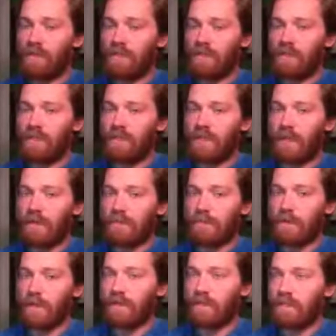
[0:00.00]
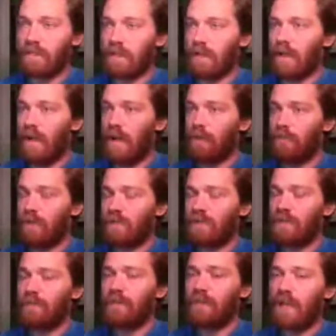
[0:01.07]
into details about the CLI, but
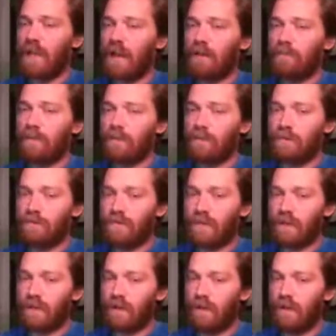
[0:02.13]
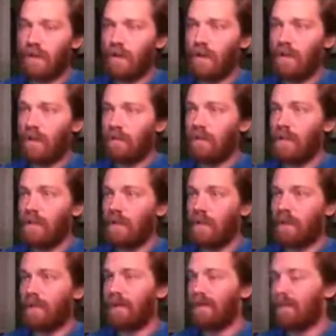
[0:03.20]
it's something that I've been using
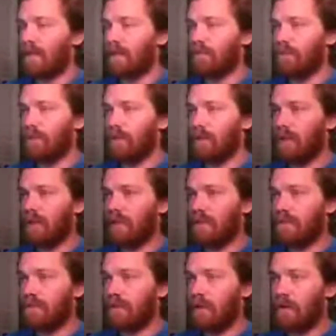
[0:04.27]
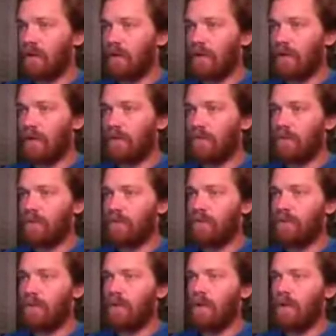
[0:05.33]
for at least, I don't know, a year or two.